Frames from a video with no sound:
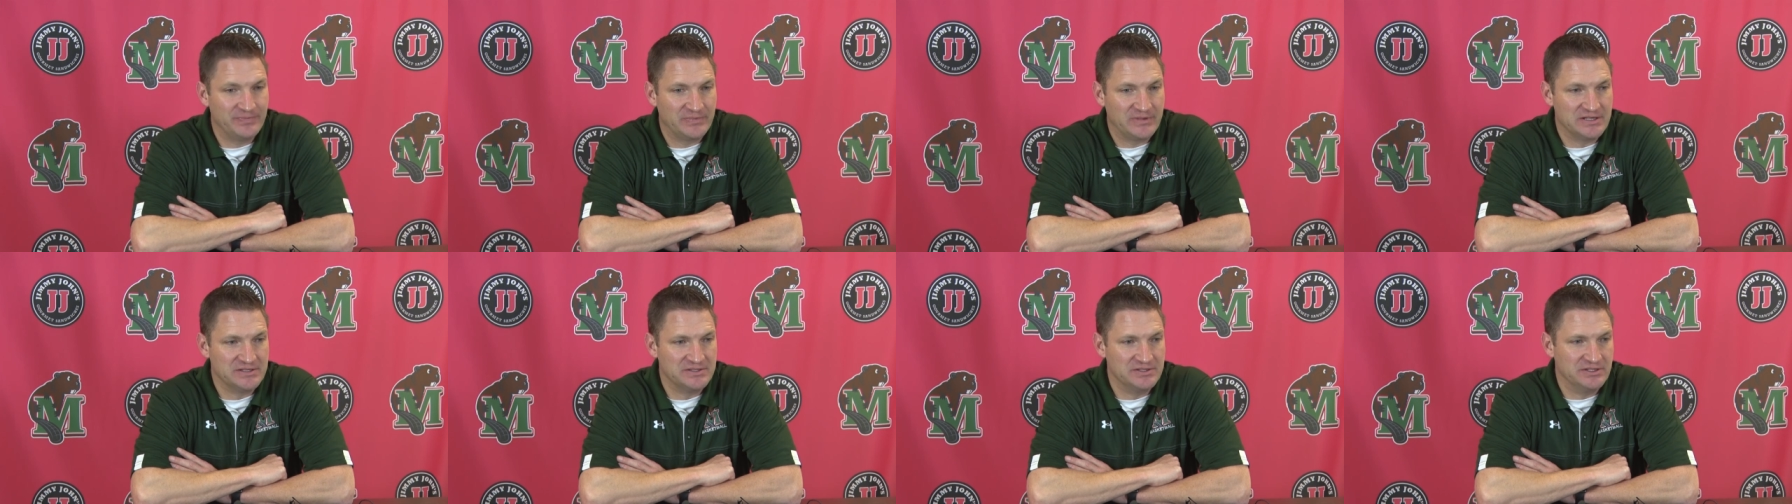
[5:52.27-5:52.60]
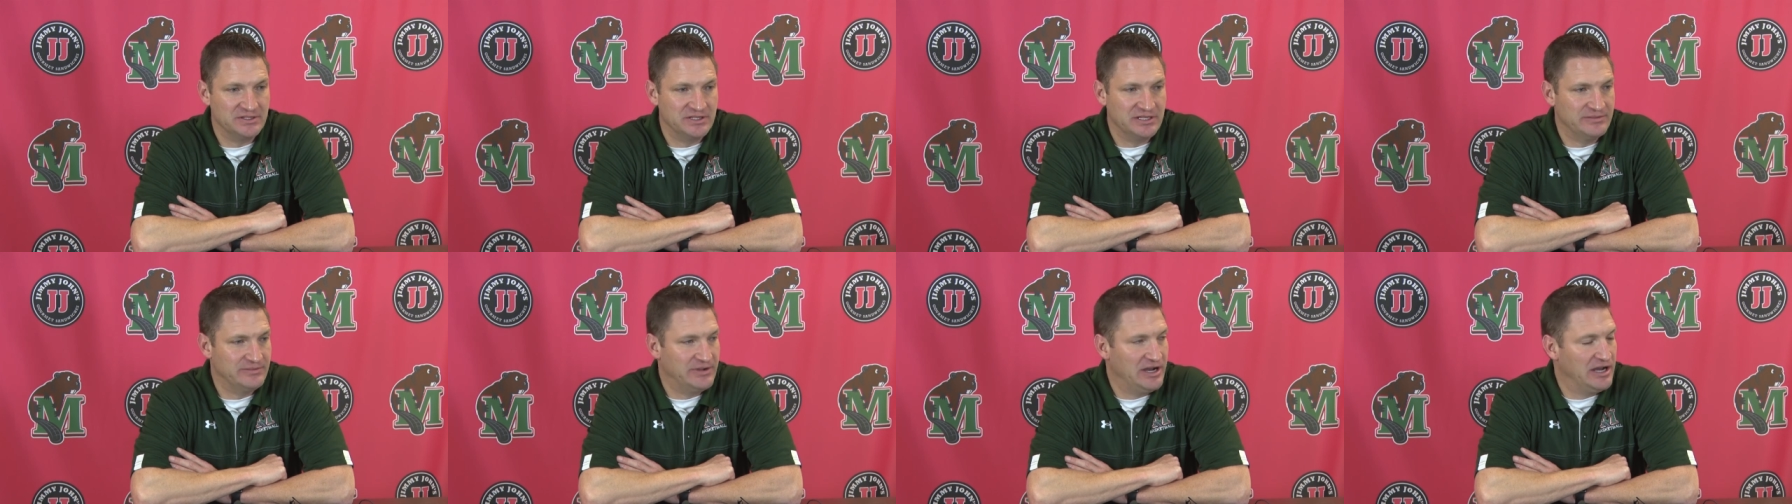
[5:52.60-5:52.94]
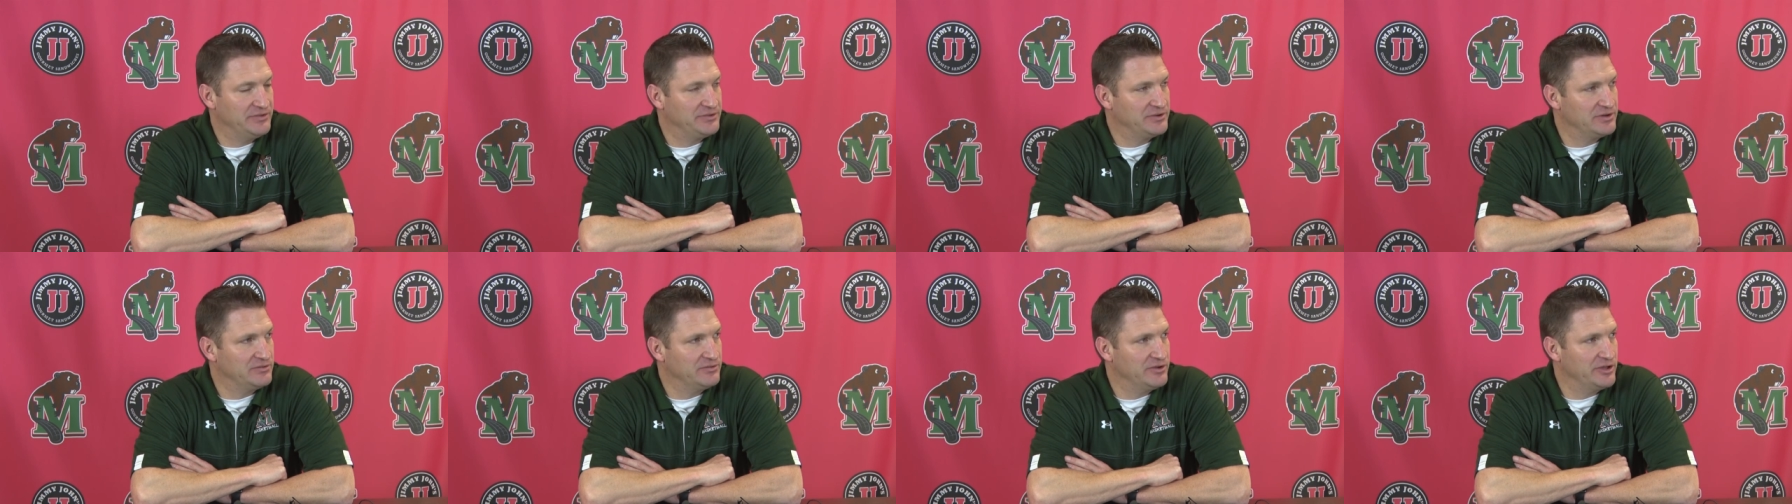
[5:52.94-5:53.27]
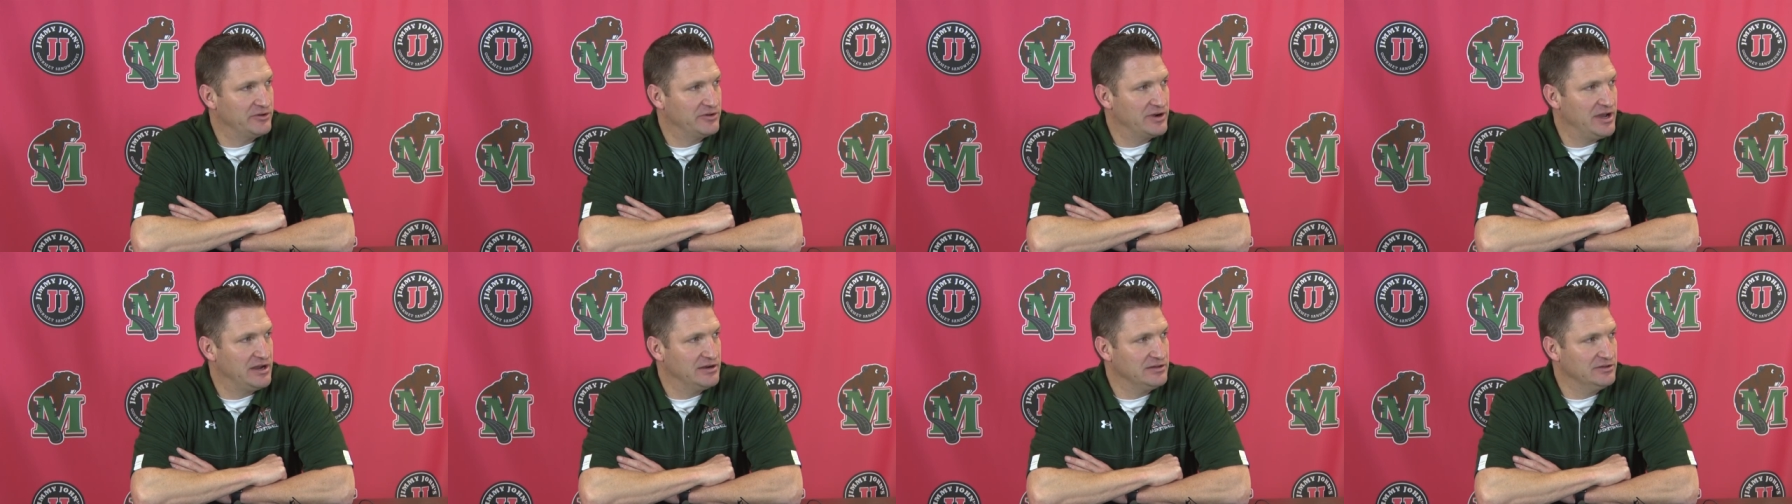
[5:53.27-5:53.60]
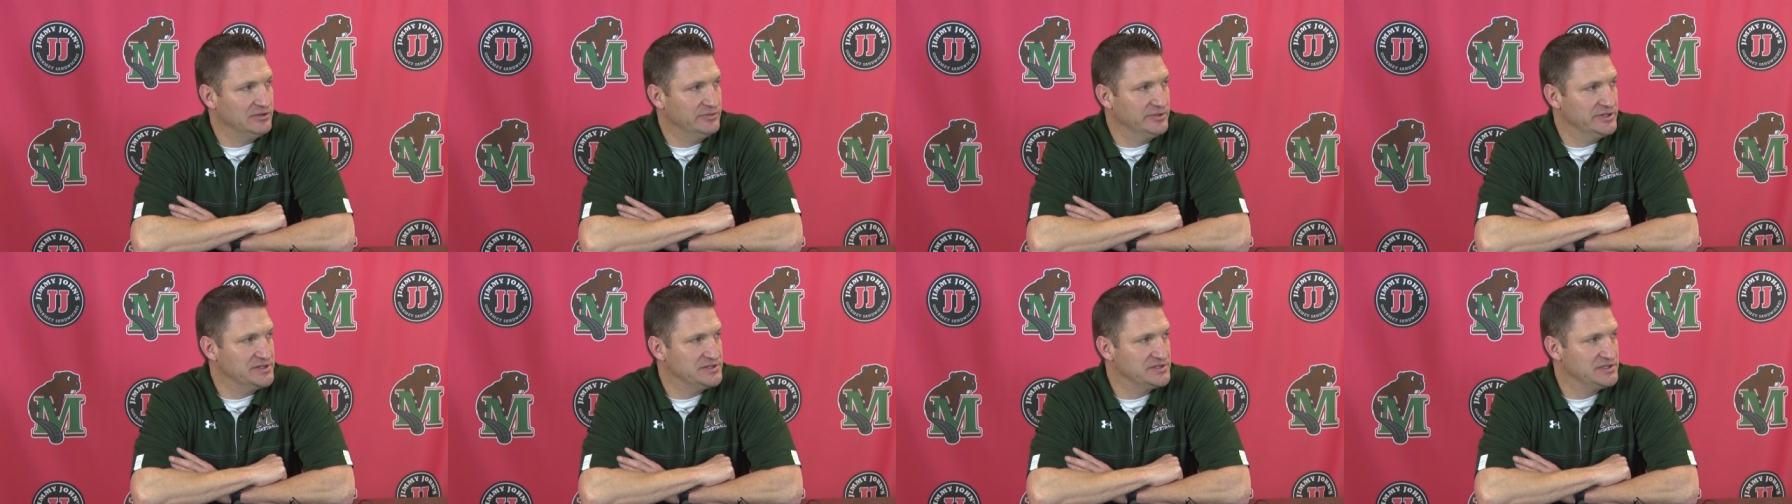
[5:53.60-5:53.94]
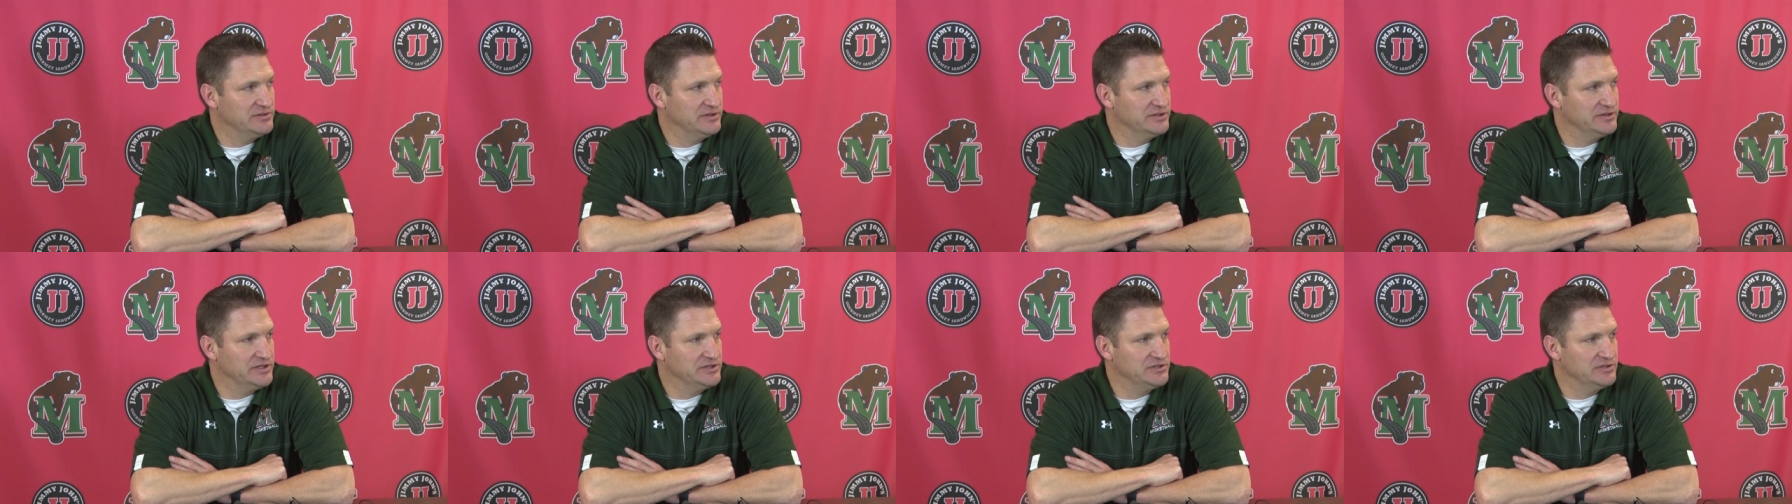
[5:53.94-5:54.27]
because you can get them out there and run around a little bit and see
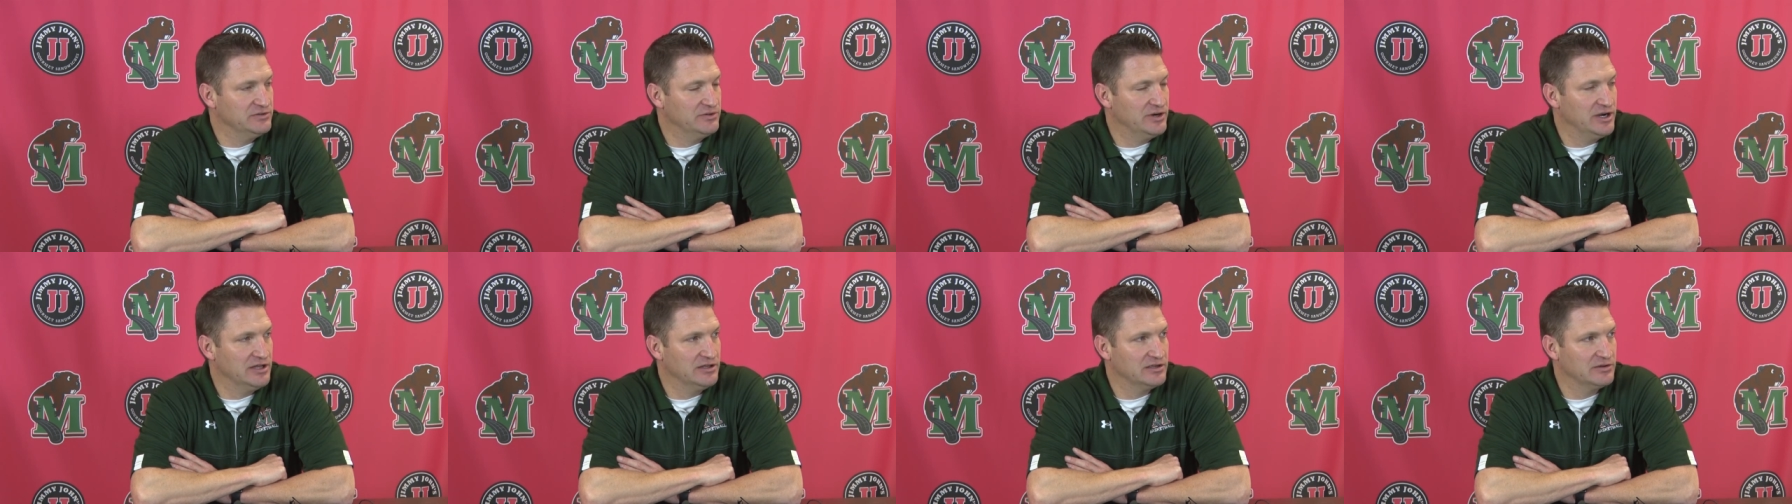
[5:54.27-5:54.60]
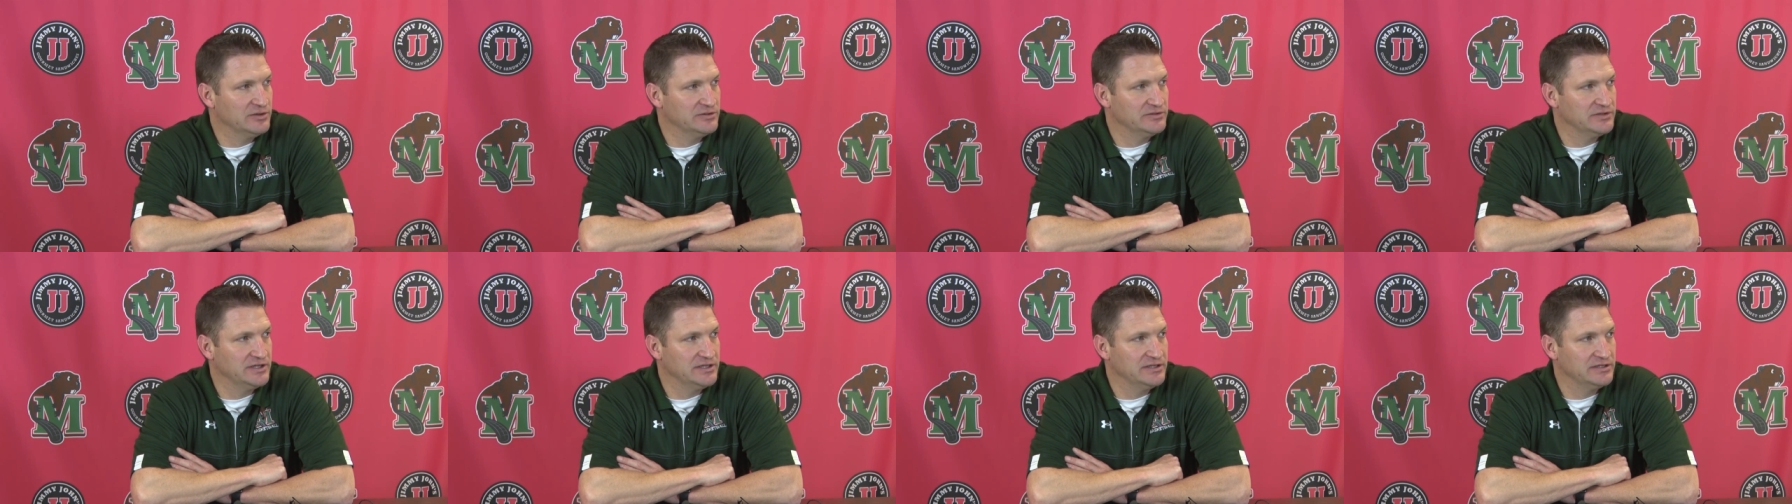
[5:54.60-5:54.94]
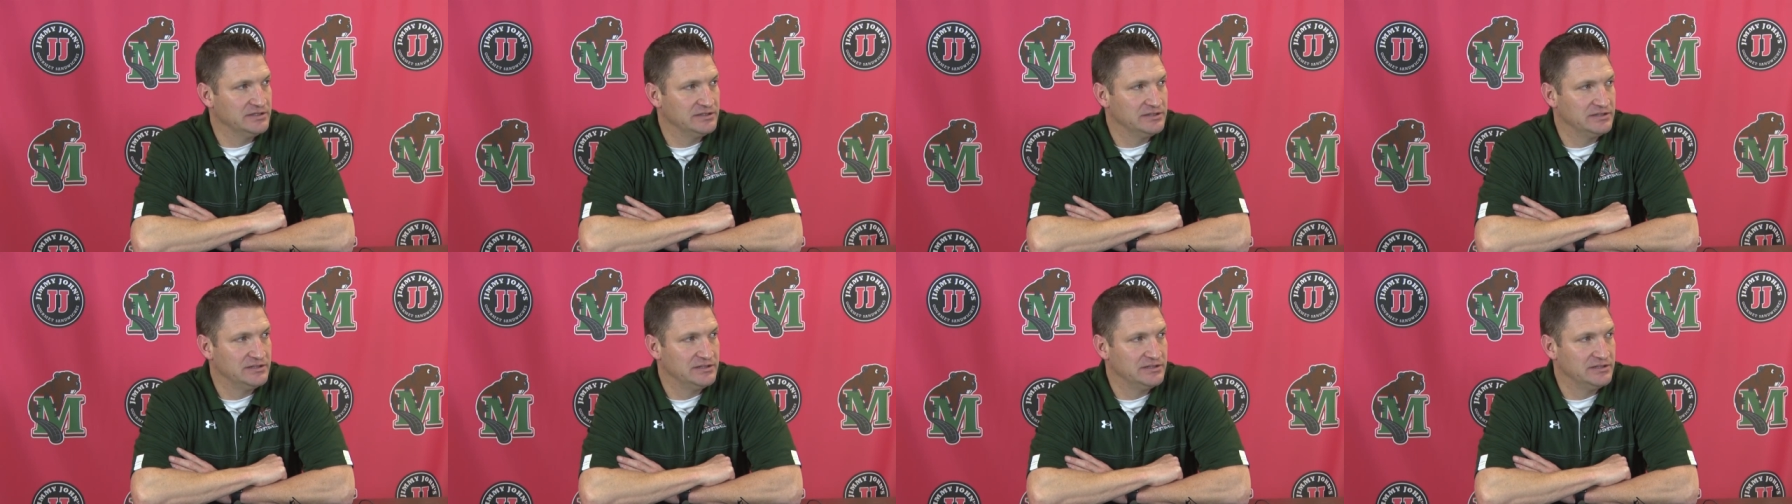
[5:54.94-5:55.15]
what they do well or what they